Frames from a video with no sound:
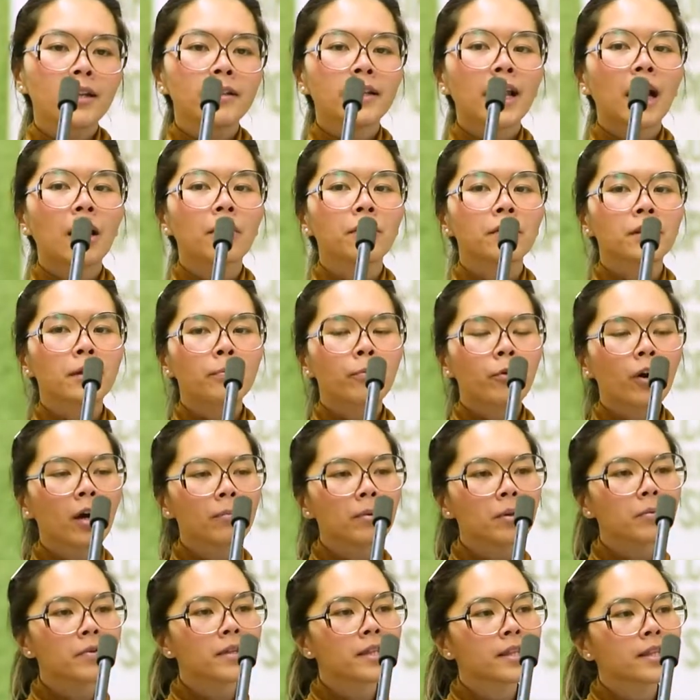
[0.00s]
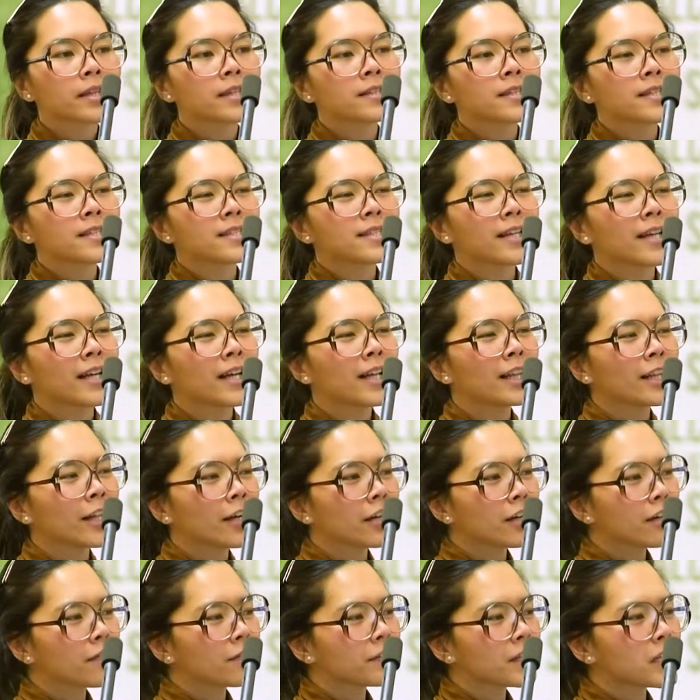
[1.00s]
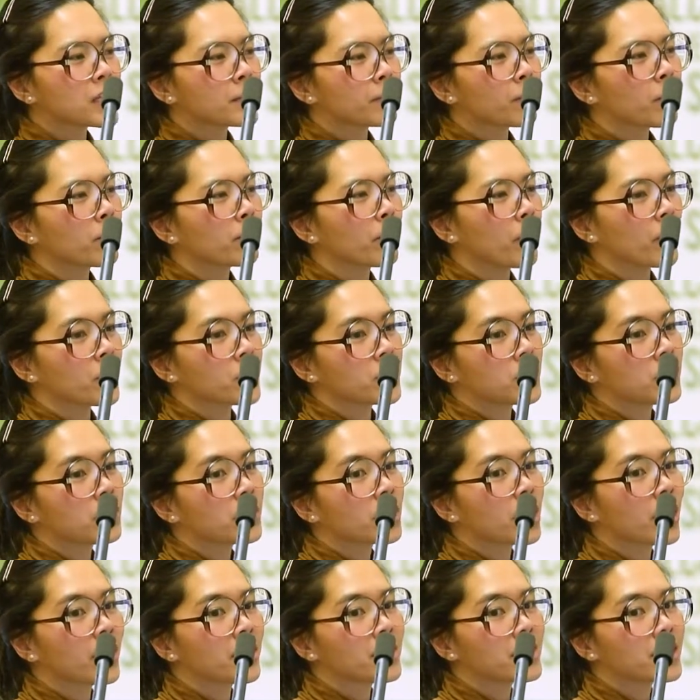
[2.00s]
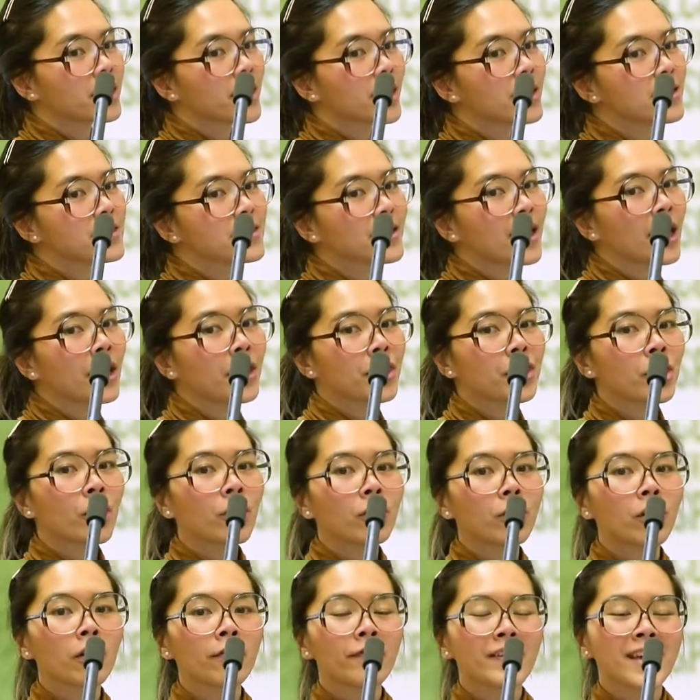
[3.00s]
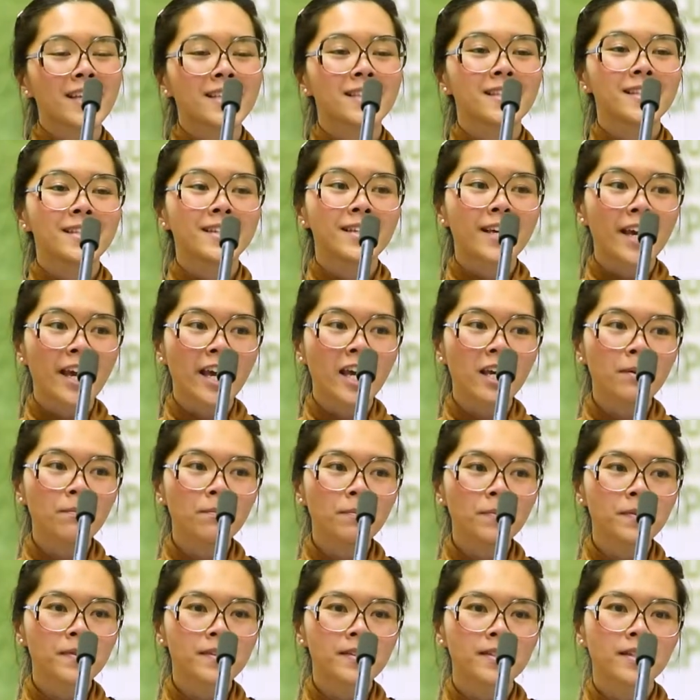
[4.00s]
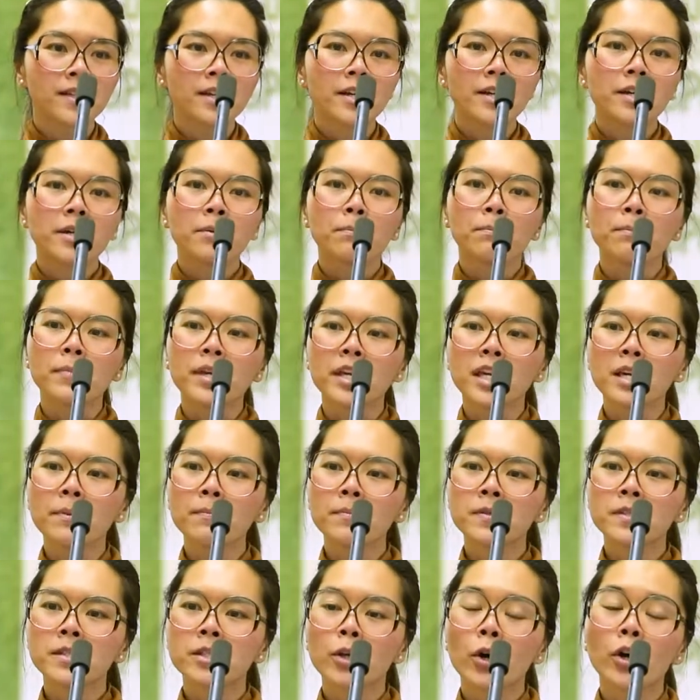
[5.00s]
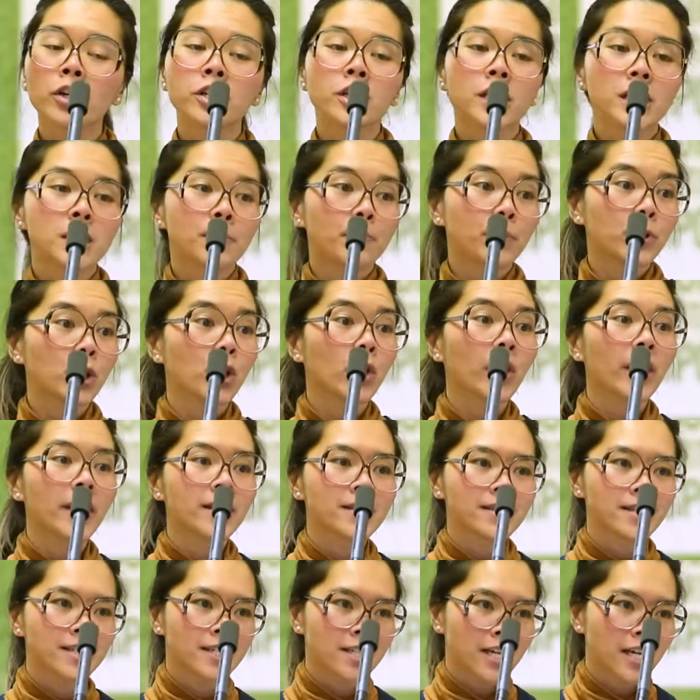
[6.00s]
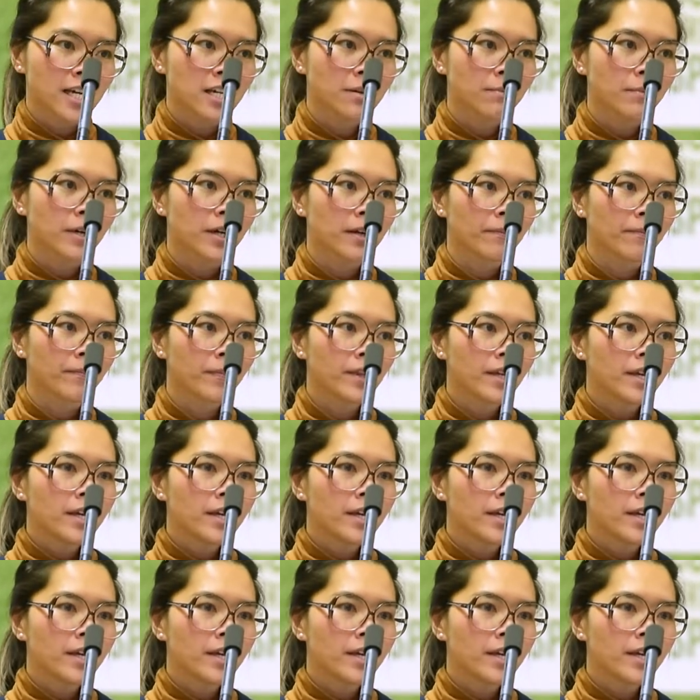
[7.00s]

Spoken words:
Now, the problem with this is that a lot of these promotional contents are thought of as games, memes, or just pure entertainment.